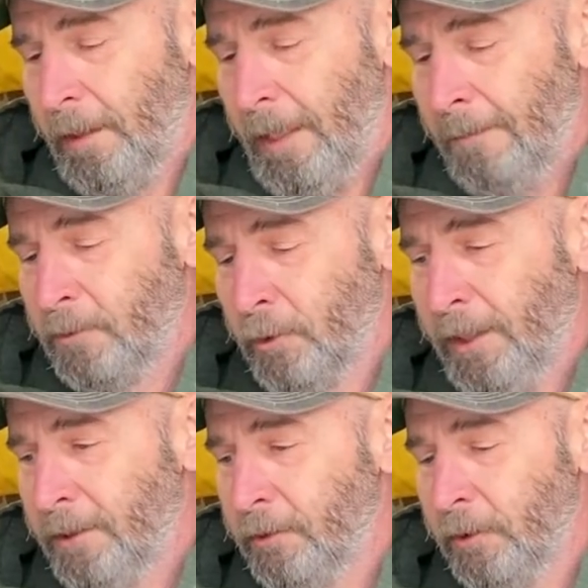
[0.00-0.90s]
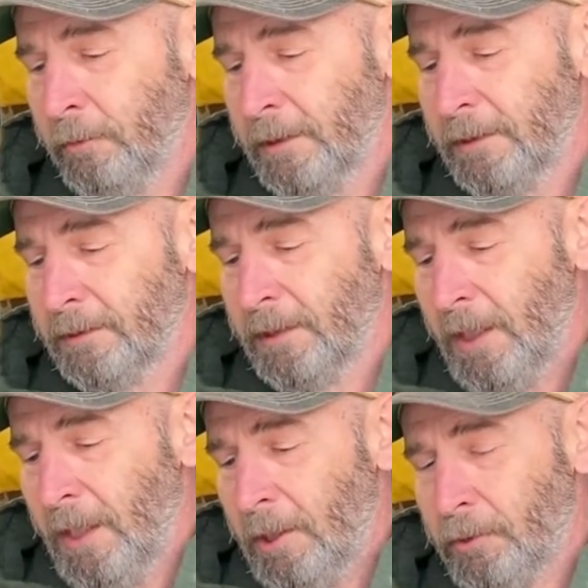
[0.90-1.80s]
I'm trying to do is
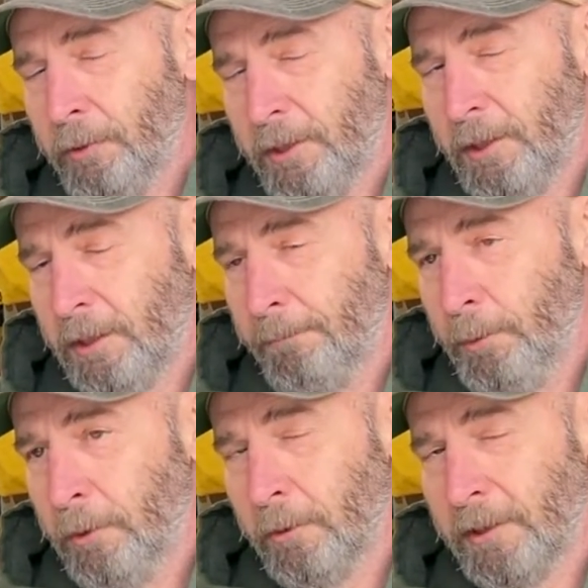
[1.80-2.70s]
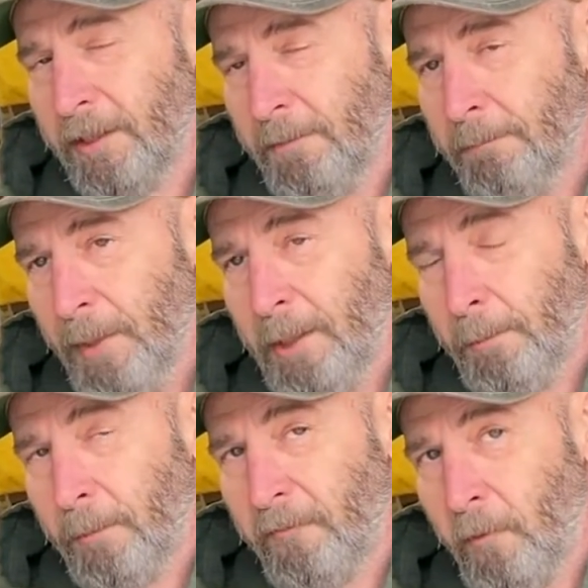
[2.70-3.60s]
trick the computer to give me better
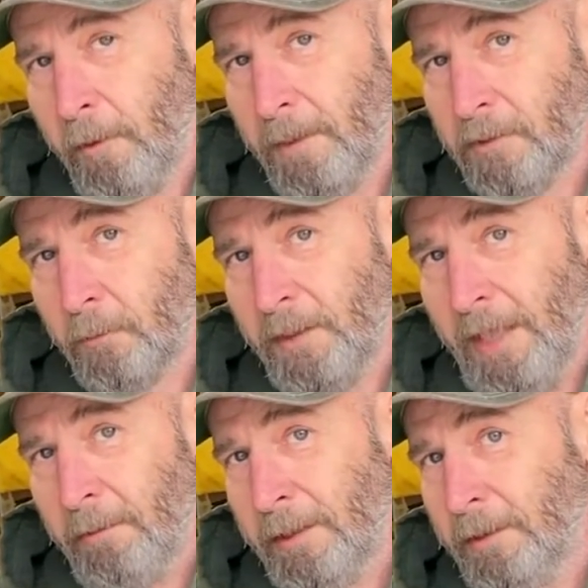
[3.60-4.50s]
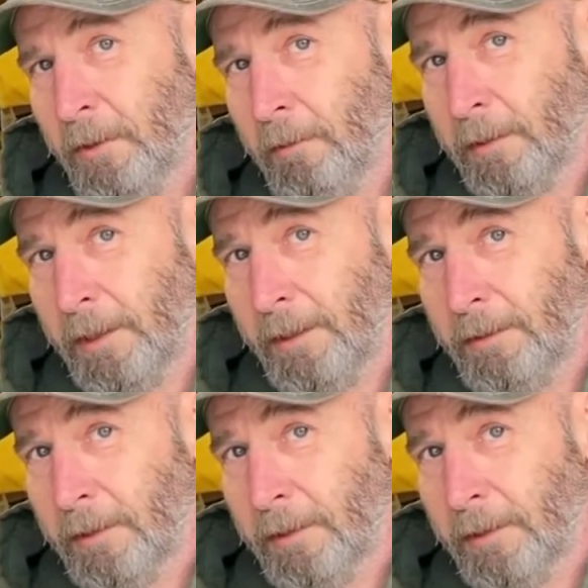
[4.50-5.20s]
performance without it knowing it.